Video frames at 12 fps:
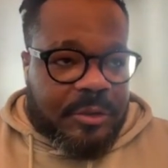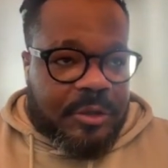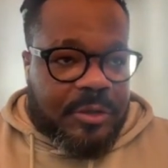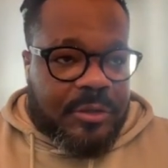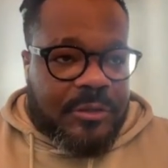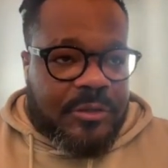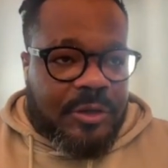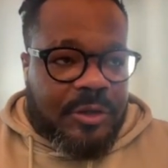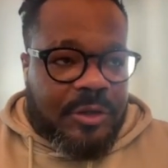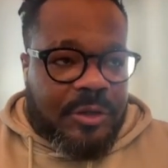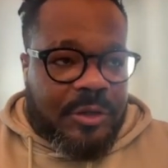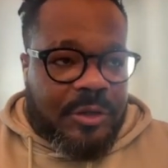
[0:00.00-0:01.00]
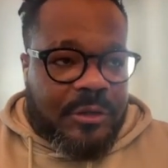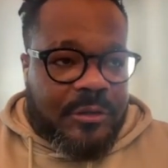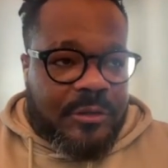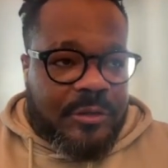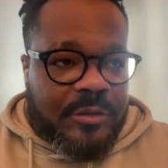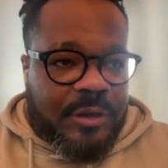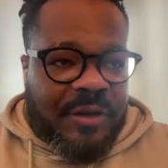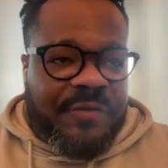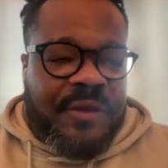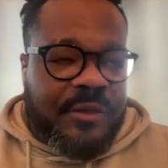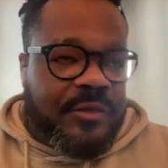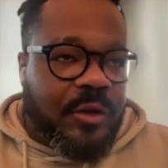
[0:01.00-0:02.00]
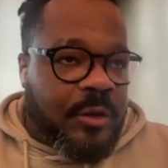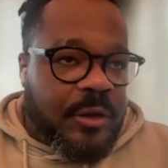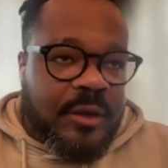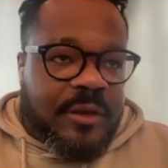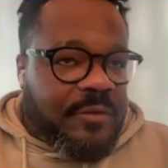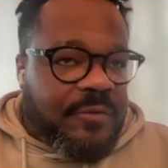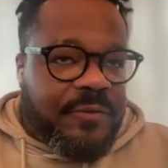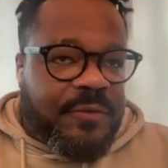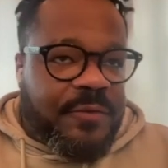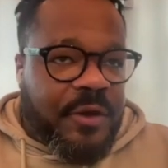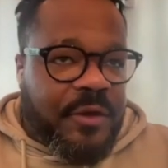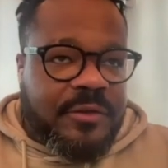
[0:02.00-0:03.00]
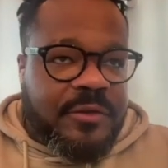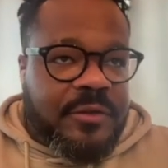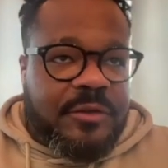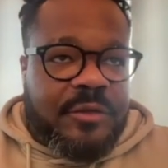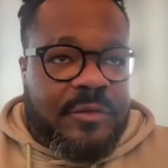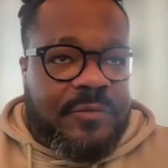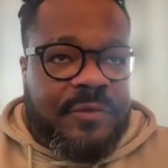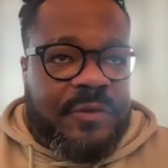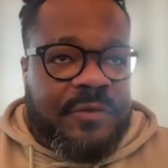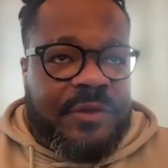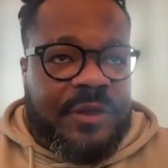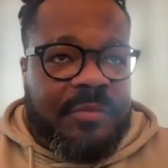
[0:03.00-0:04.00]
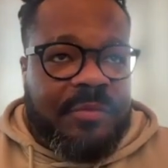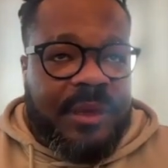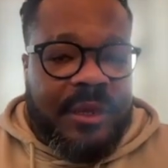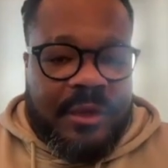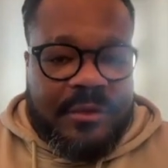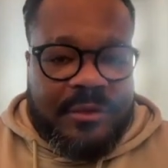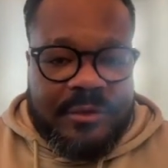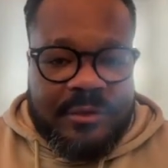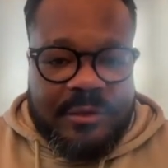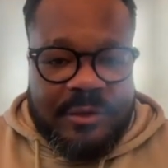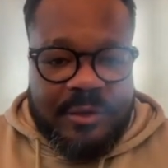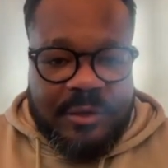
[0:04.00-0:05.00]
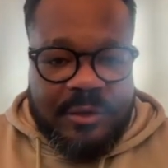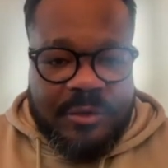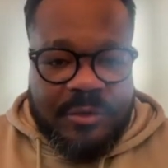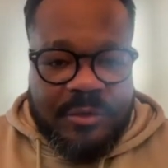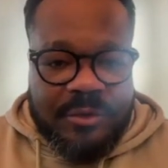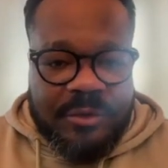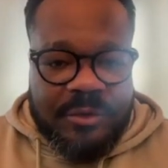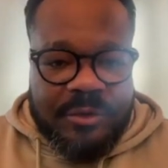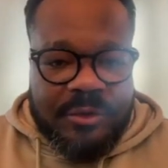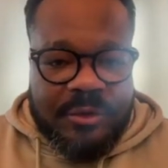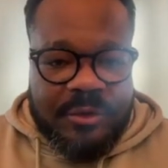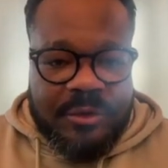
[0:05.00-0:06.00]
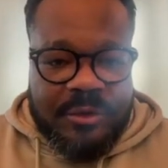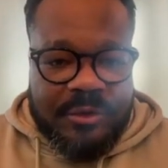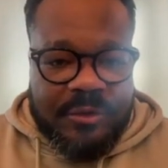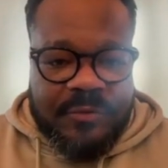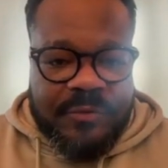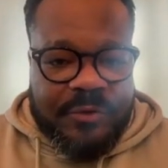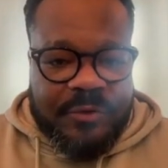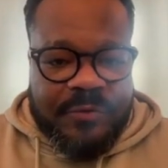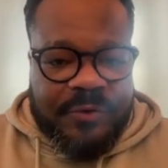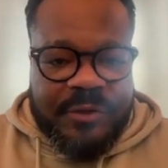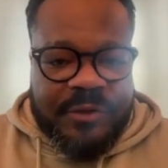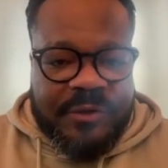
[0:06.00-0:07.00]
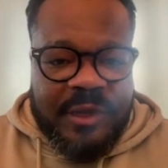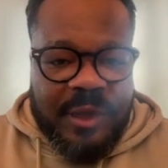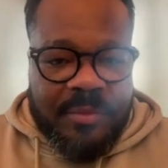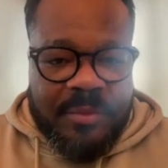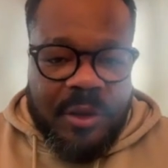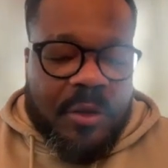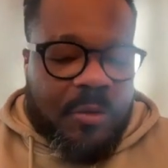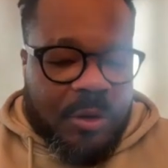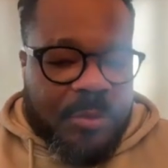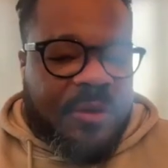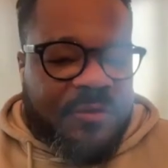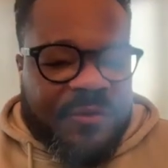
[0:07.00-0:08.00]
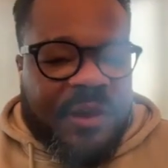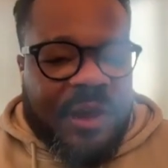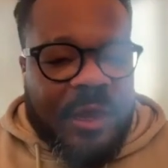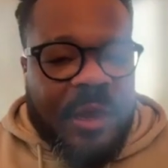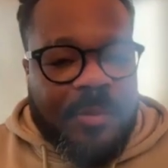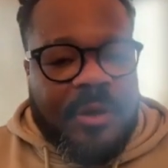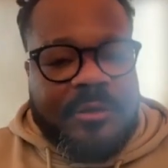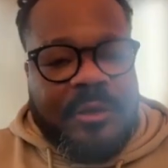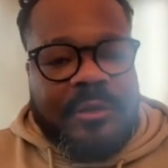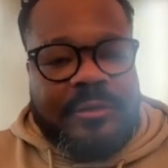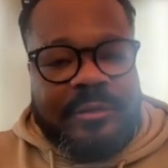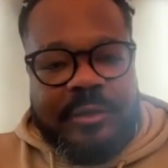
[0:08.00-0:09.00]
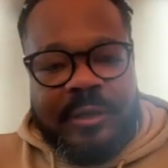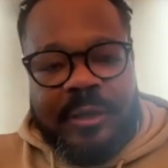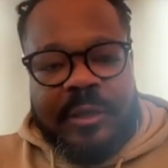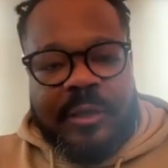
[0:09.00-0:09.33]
you know in the in the i think the first 15 minutes uh, for, for this game will be very important